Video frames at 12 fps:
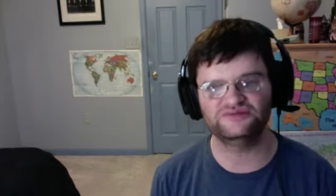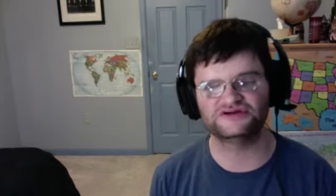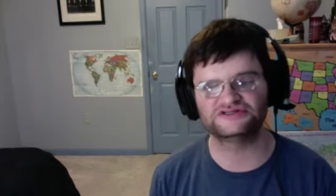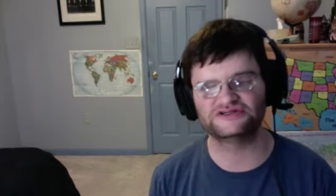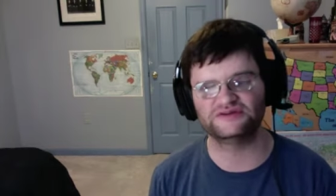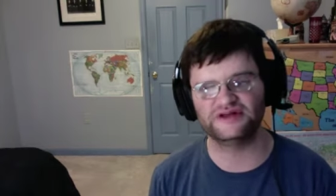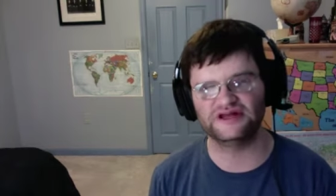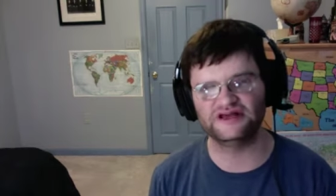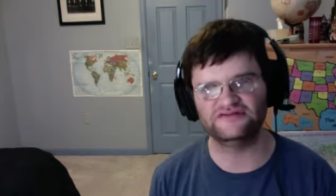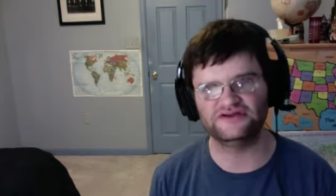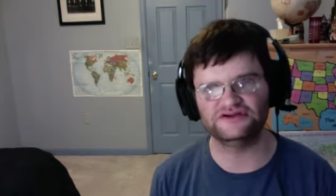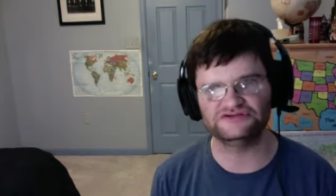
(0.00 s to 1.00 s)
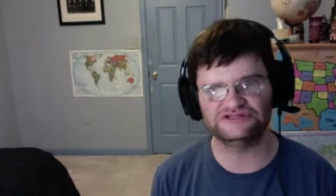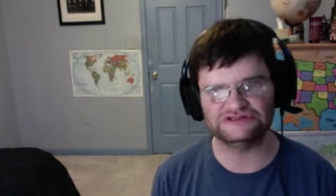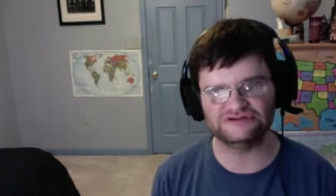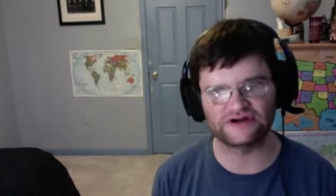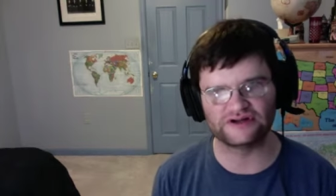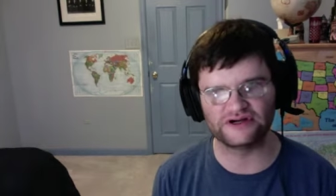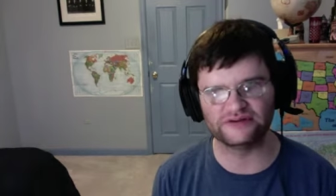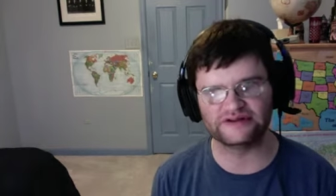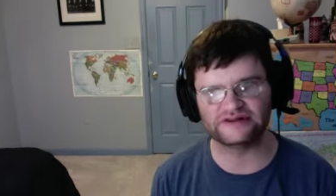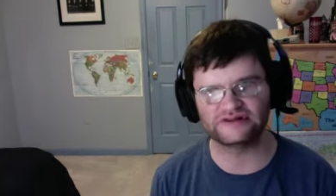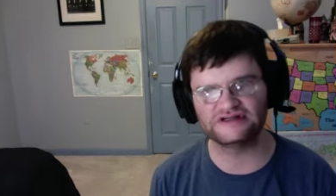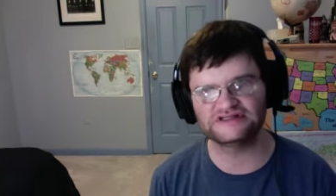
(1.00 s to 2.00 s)
where so many of you do, along
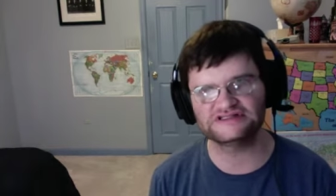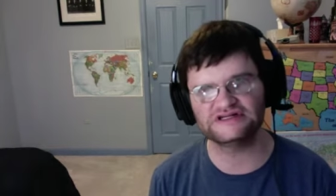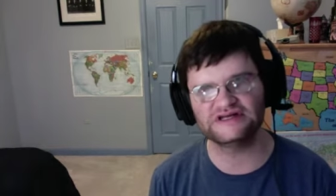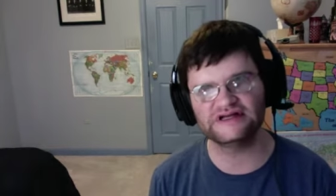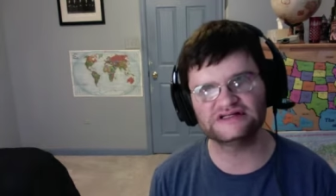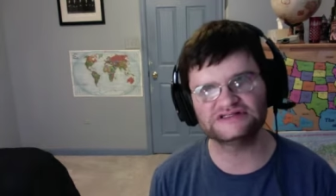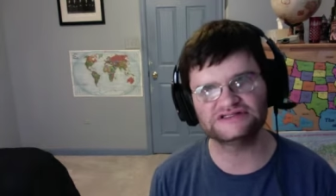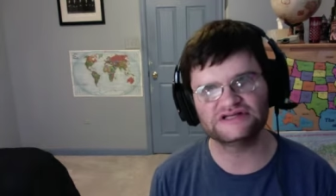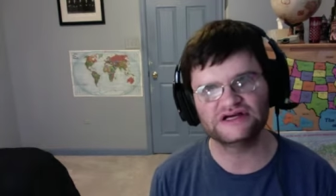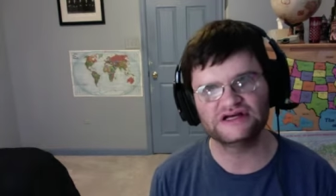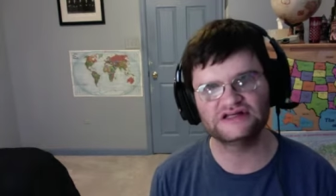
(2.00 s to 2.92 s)
with listening us,